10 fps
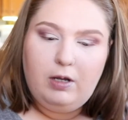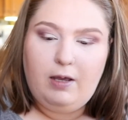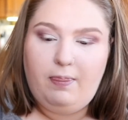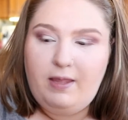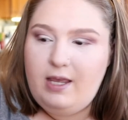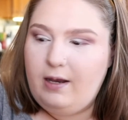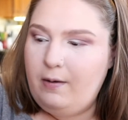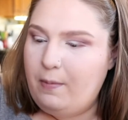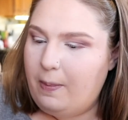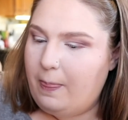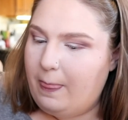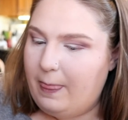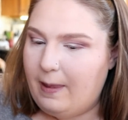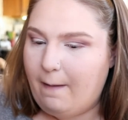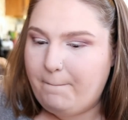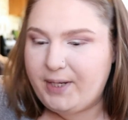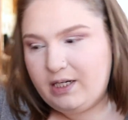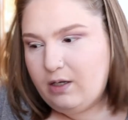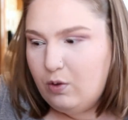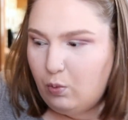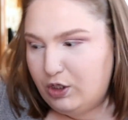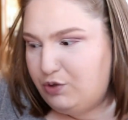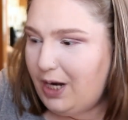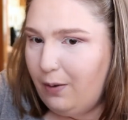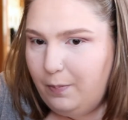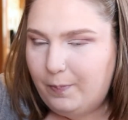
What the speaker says: And then, where'd you go?